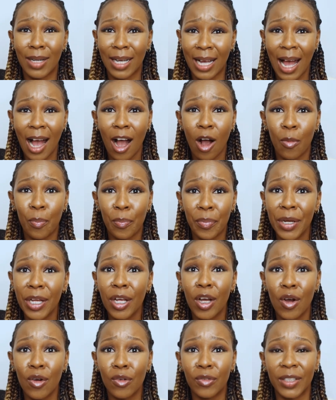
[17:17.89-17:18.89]
Macau
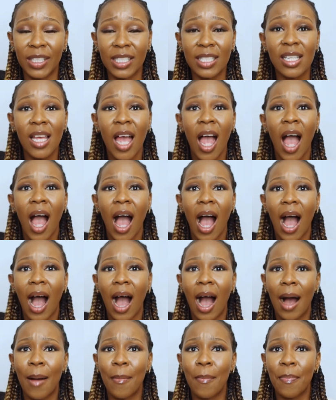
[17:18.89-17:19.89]

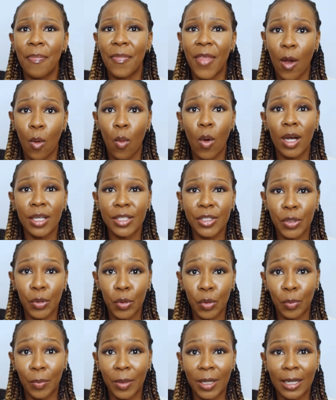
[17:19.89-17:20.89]
pre-COVID, there was
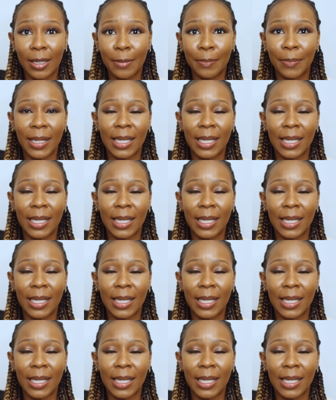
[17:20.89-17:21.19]
Uber,